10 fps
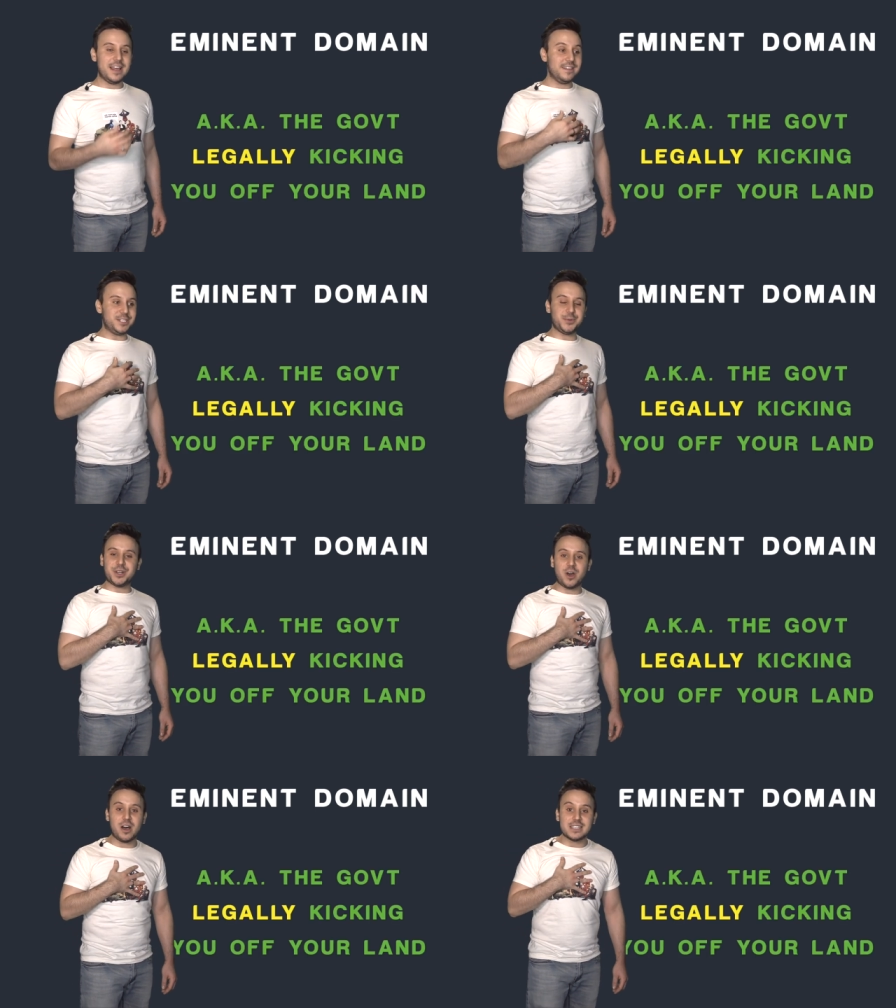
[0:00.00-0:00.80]
This
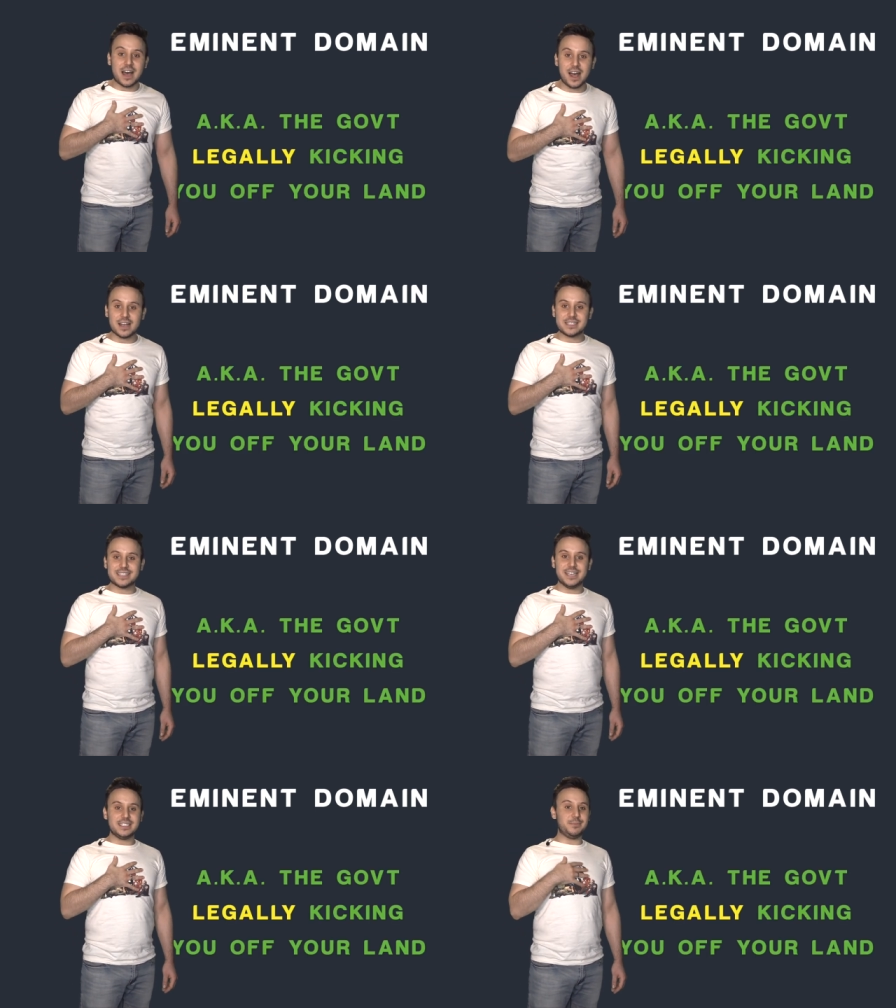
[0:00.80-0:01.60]
would cause
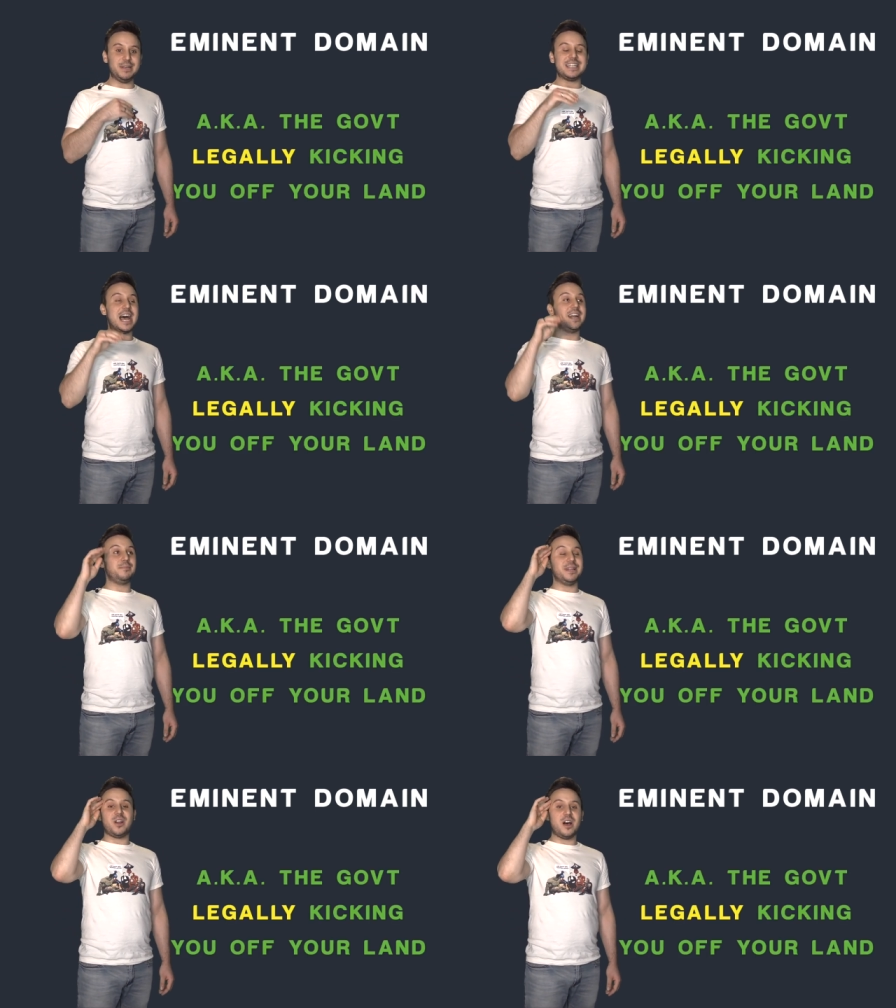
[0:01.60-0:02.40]
us to be tied
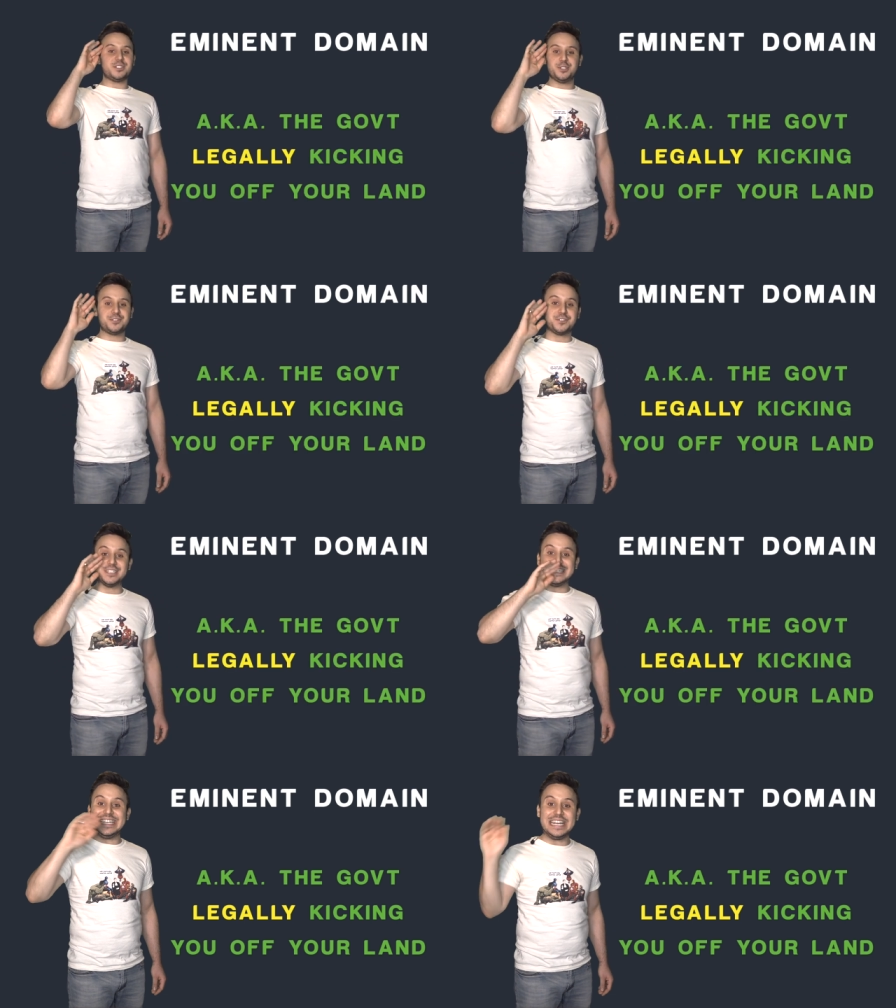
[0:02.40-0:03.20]
up in lawsuits for
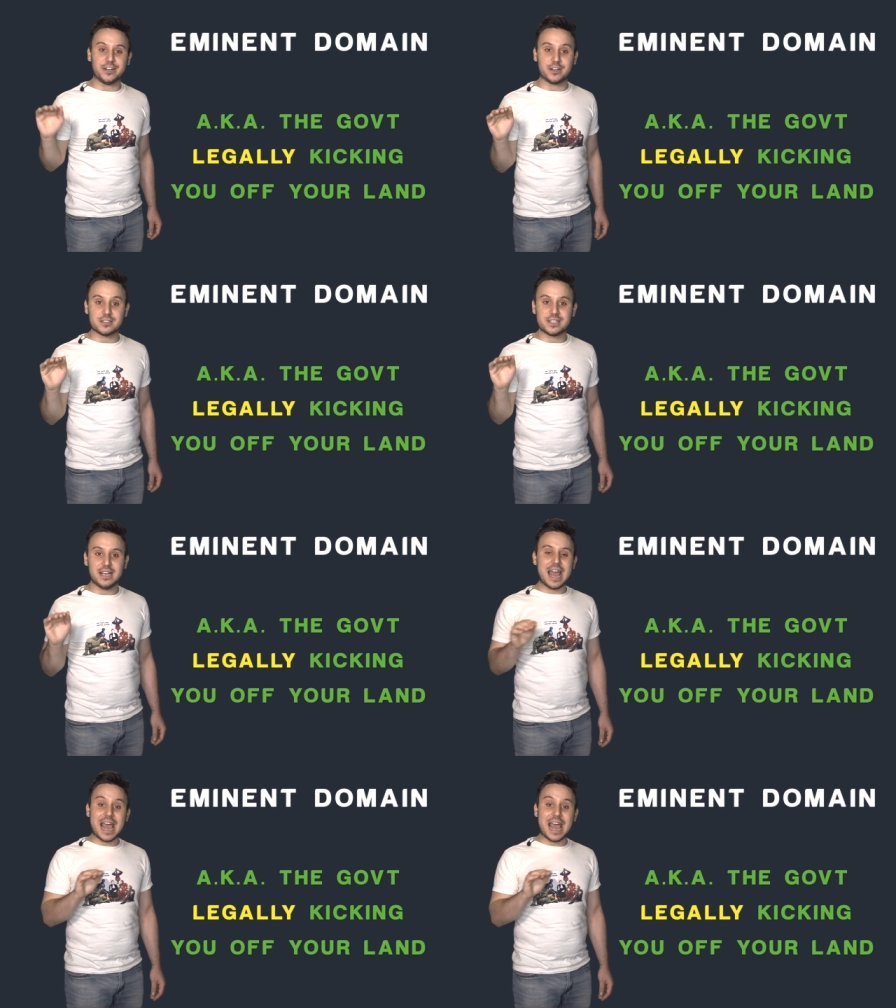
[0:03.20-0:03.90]
years.